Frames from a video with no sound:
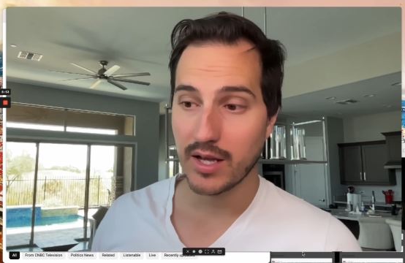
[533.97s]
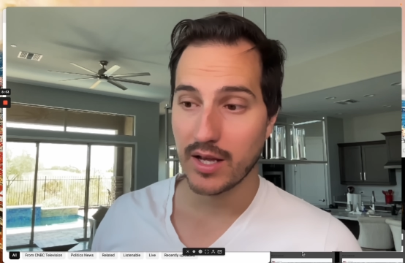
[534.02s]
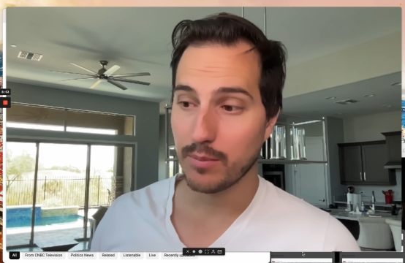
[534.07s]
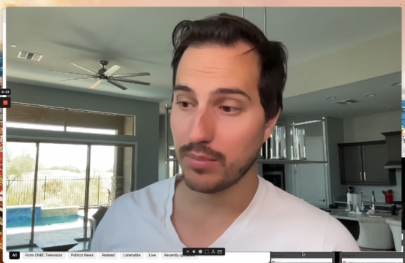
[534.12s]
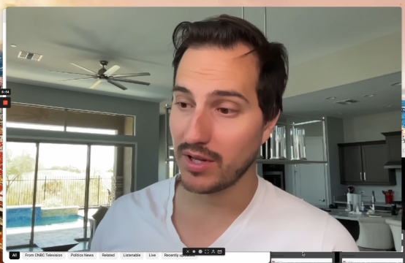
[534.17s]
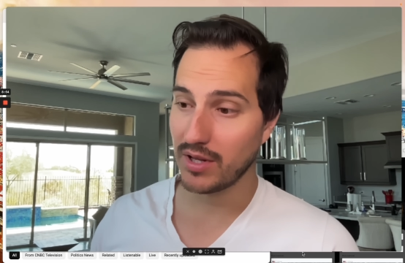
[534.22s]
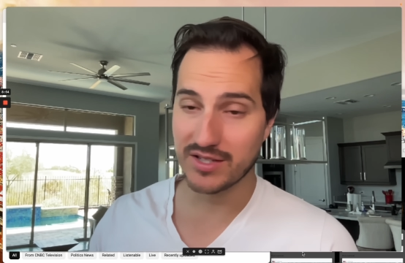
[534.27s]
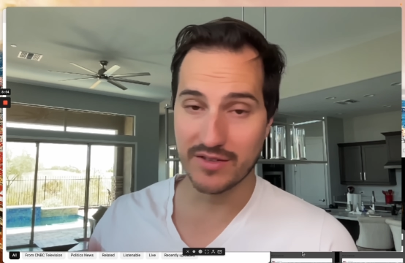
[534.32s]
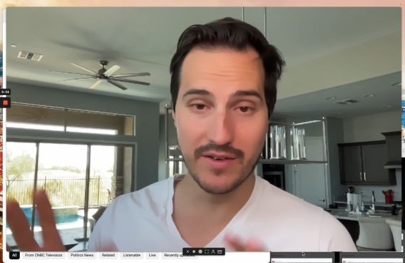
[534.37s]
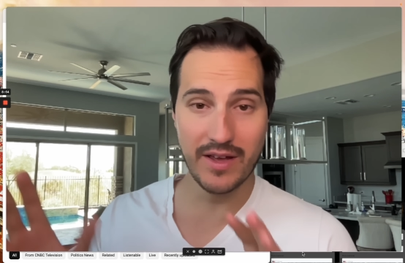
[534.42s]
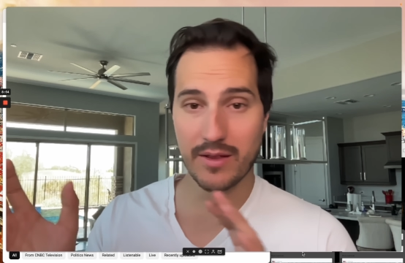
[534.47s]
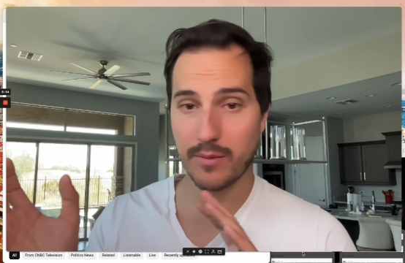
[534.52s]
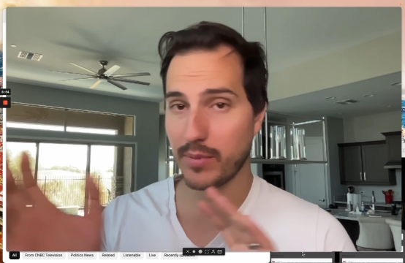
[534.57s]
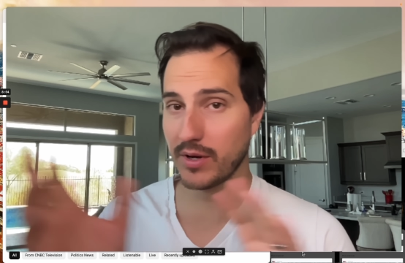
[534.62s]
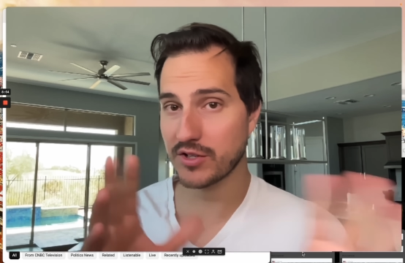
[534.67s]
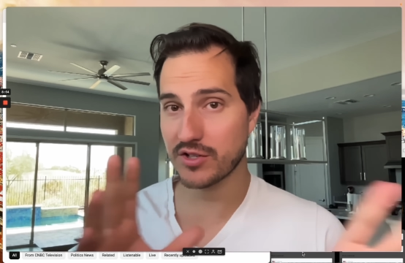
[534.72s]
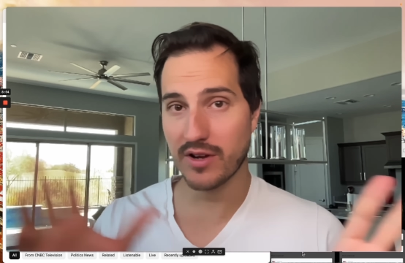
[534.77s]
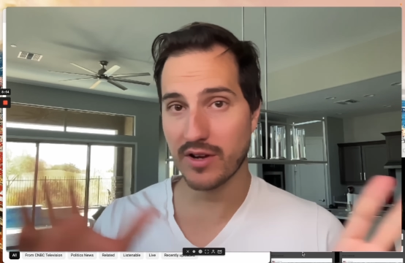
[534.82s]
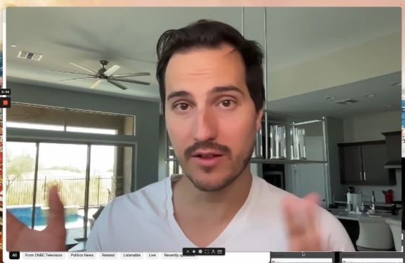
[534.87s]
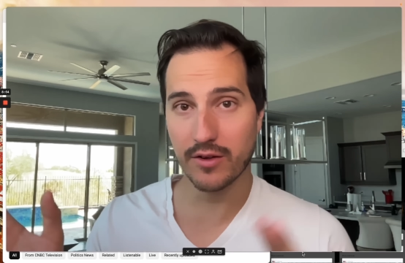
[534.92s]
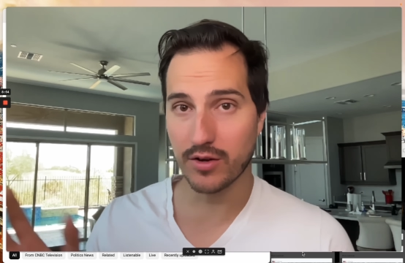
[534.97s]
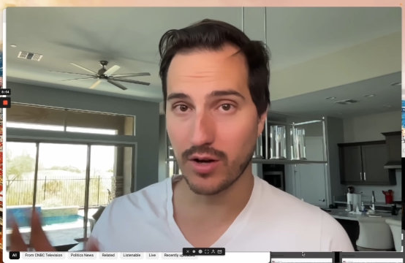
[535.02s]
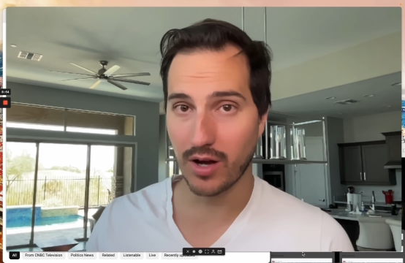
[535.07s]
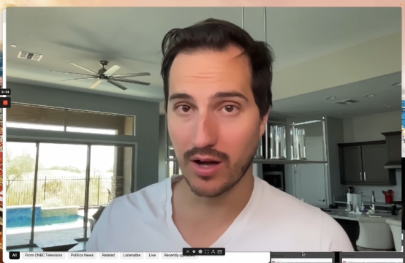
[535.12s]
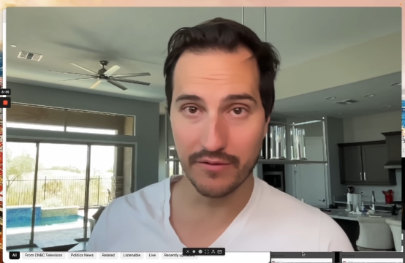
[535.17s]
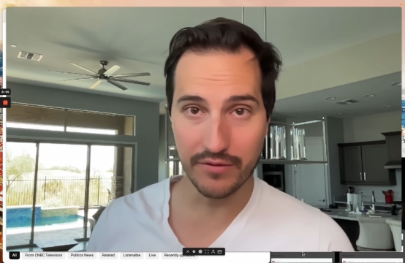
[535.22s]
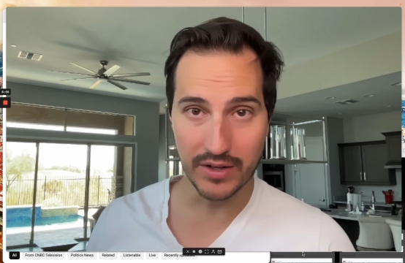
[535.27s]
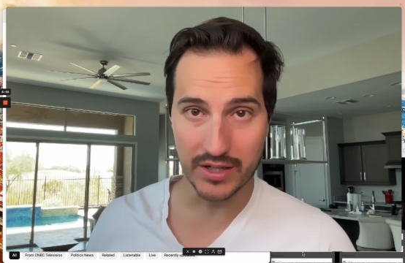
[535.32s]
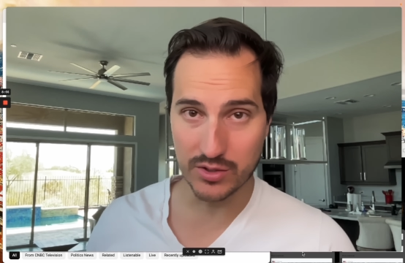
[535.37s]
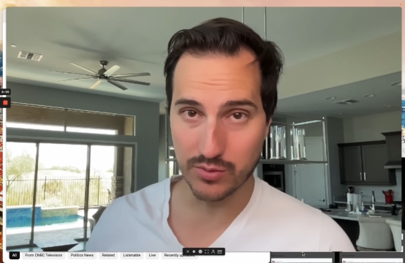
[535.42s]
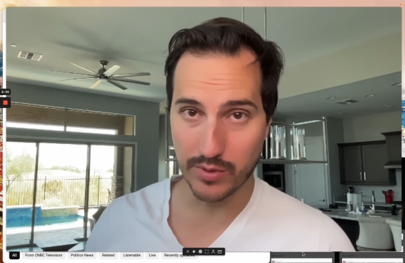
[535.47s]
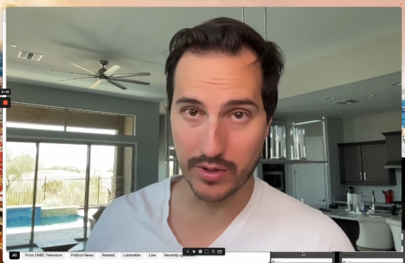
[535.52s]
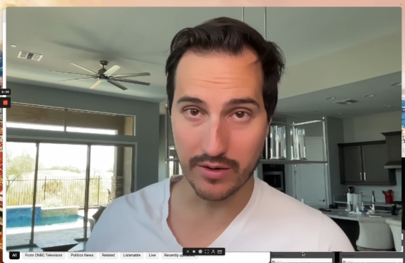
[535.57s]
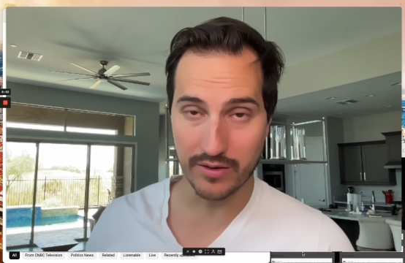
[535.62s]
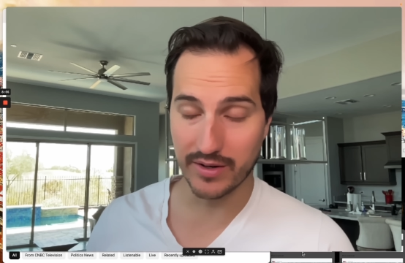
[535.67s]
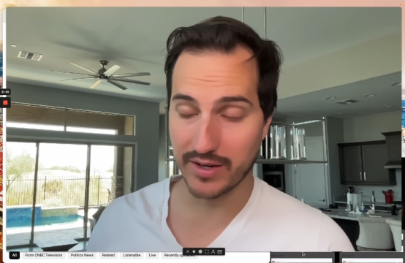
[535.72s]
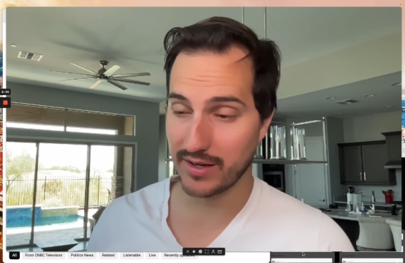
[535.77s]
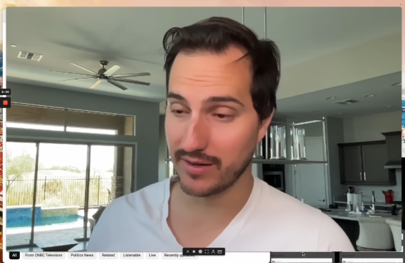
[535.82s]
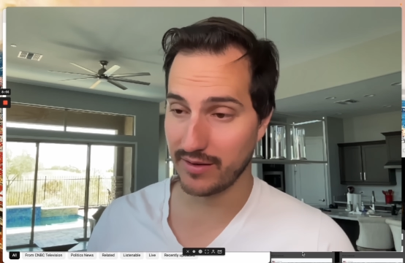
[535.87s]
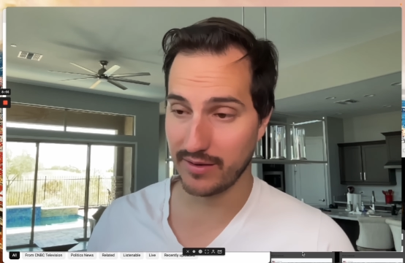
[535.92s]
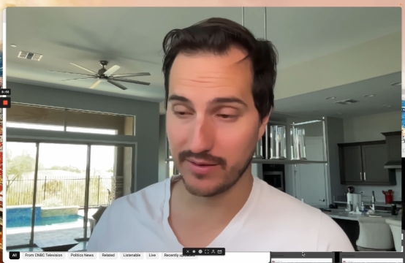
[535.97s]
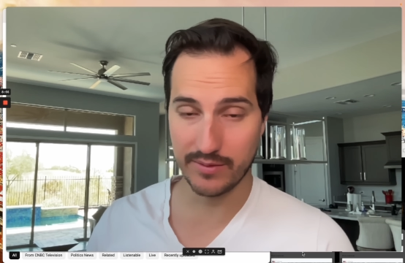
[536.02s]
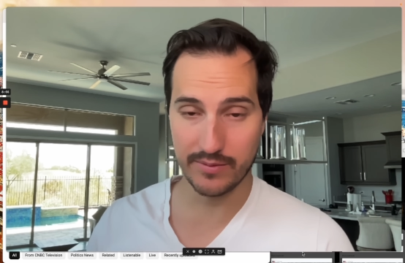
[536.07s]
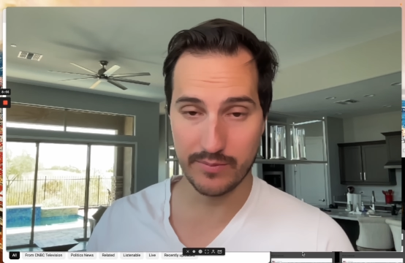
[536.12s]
Plus, I've had a bunch of other conflicts we were in